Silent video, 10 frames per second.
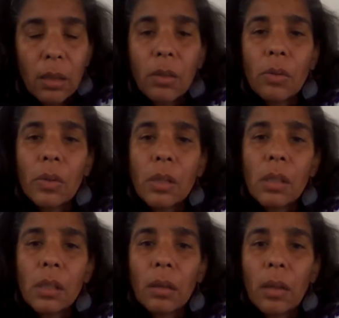the
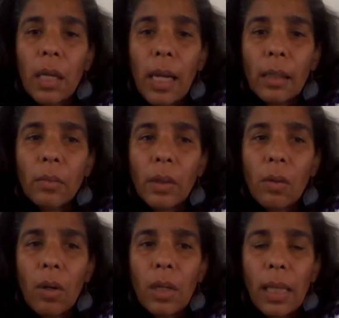news, and
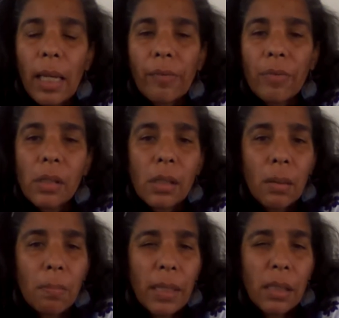we all have
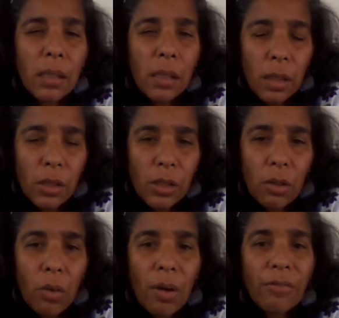been
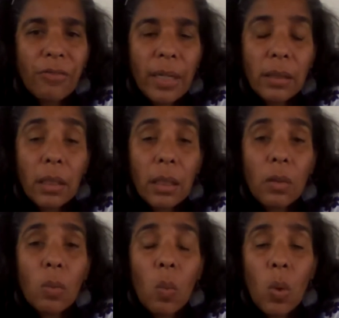touched or affected
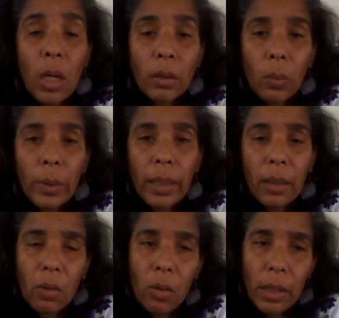in one
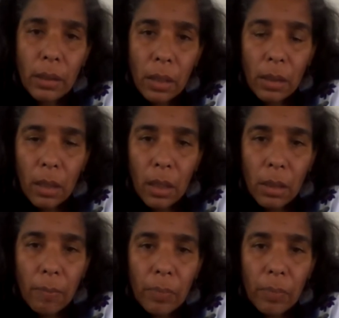way or another